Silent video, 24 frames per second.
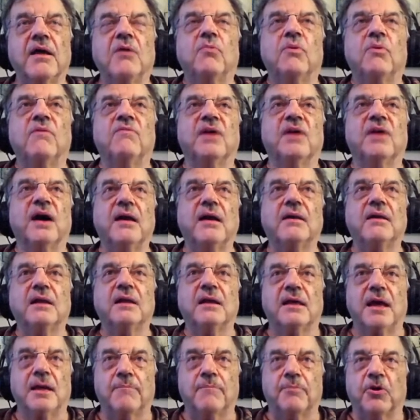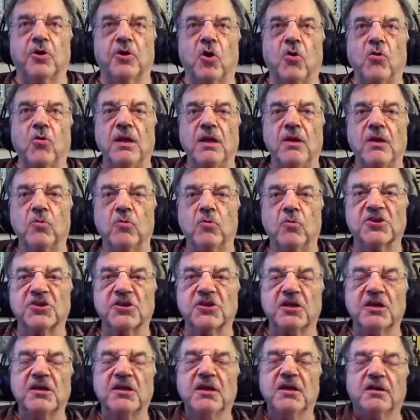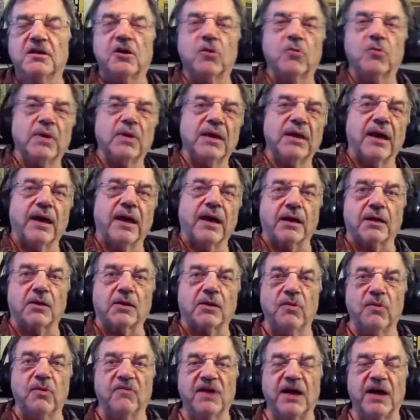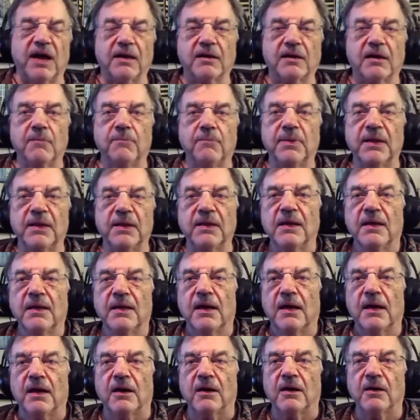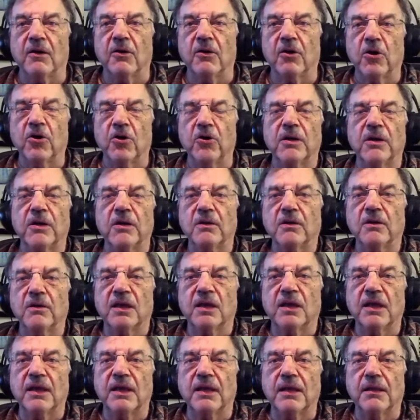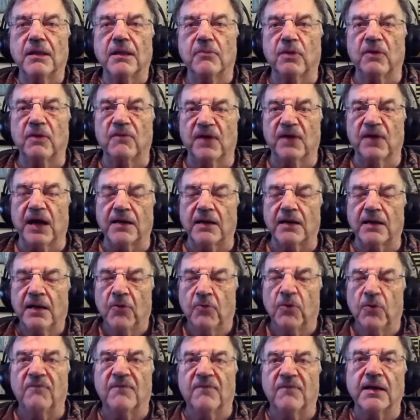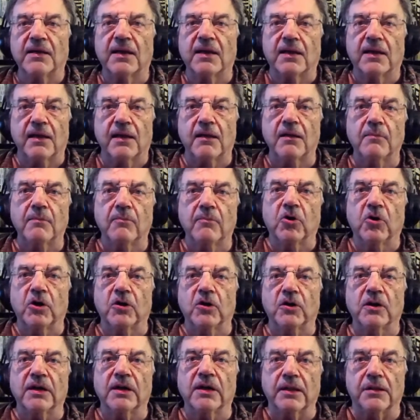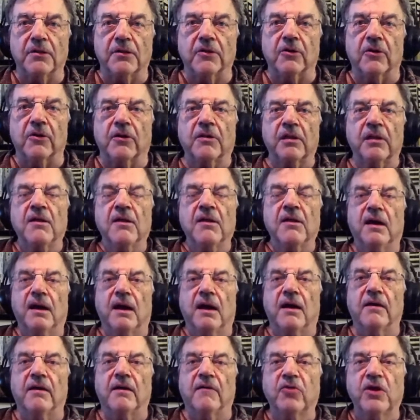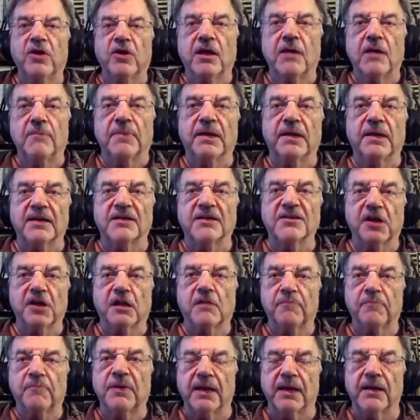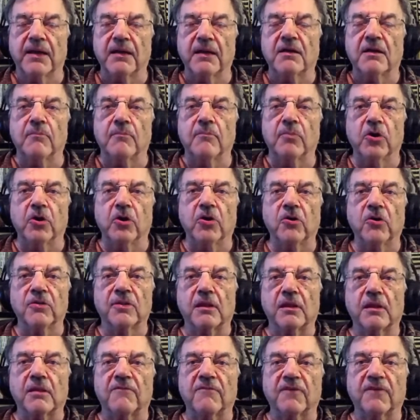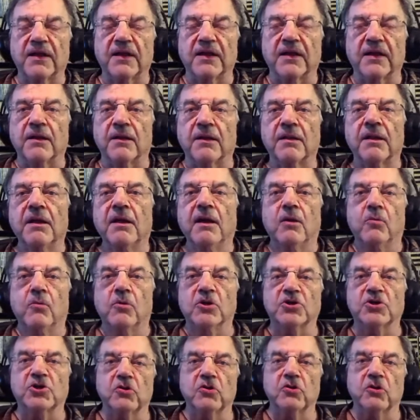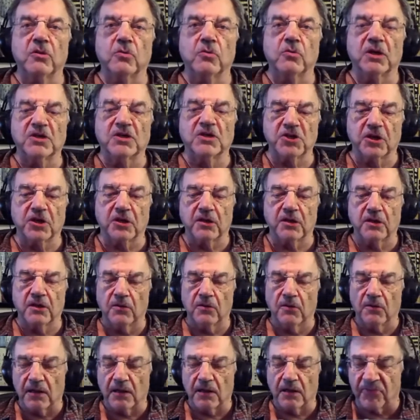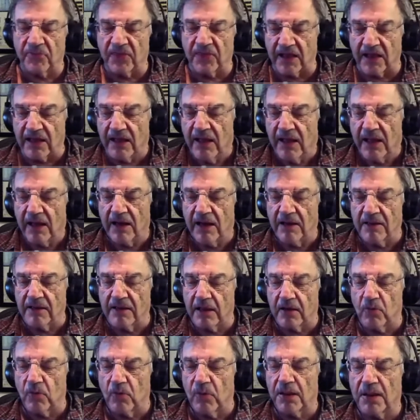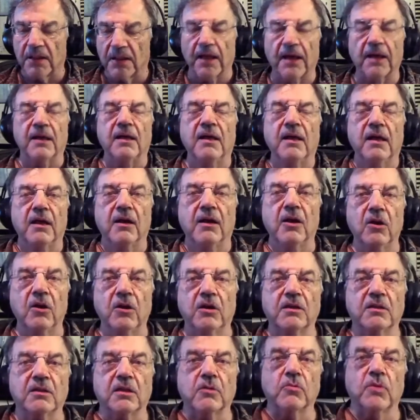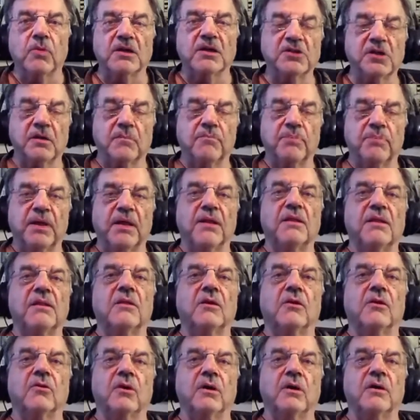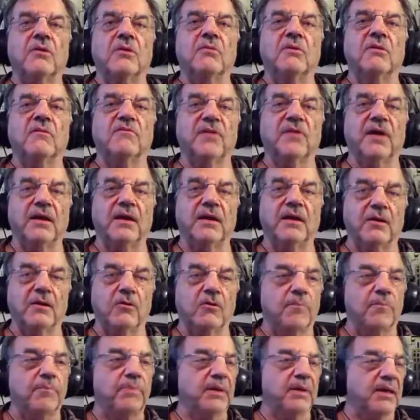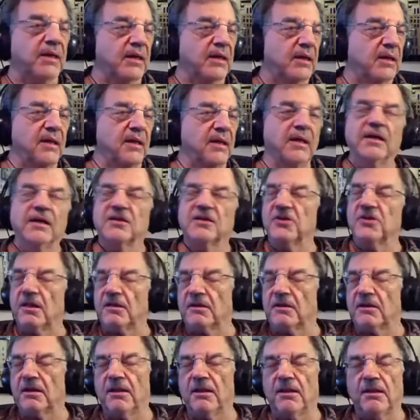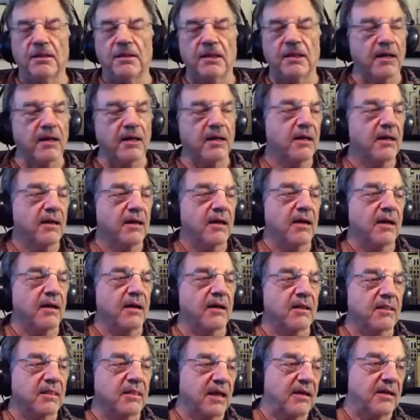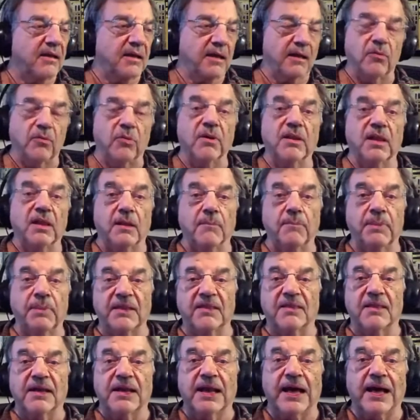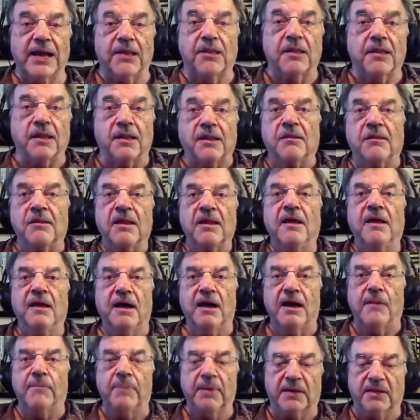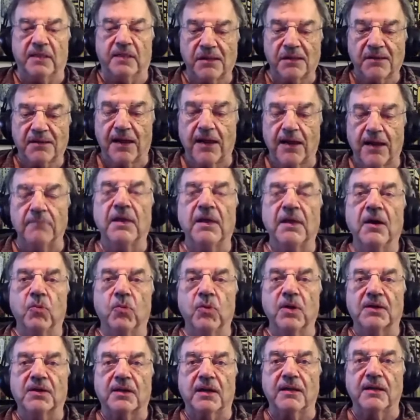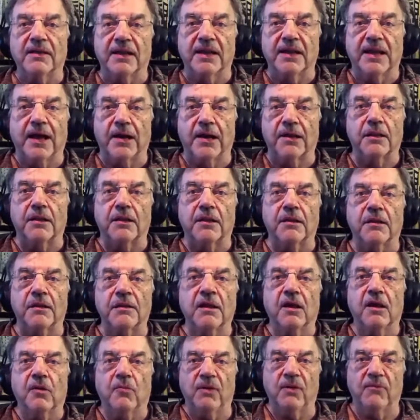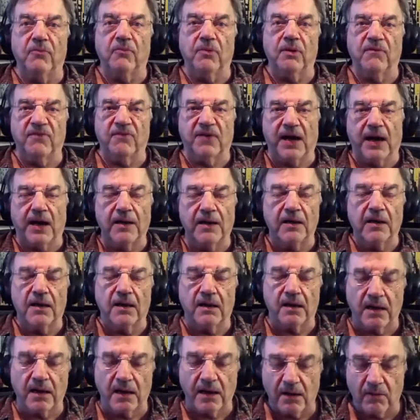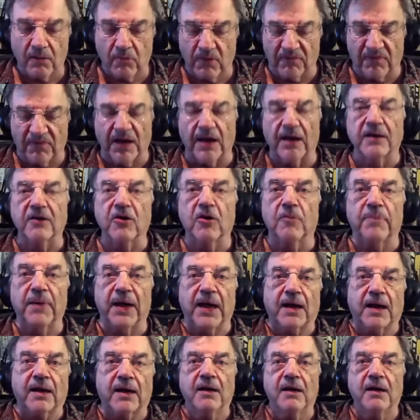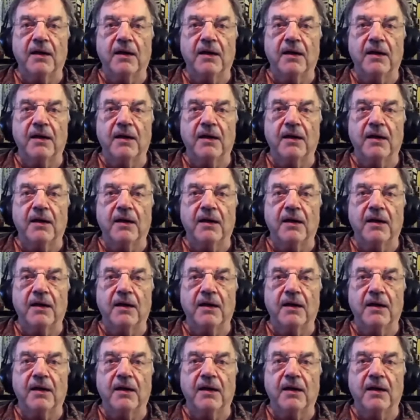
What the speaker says: We've got to keep goading Russia to react. We've got to be hurting the East. We've got to kill more Easterners. And if we come in and just begin to murder the civilians, we're sure that Russia can do something. And then we'll say, look at the Russian beast. They're going to invade Europe again, just as they did when they beat the Nazis. But this time we'll tell the Nazis, we've got your back.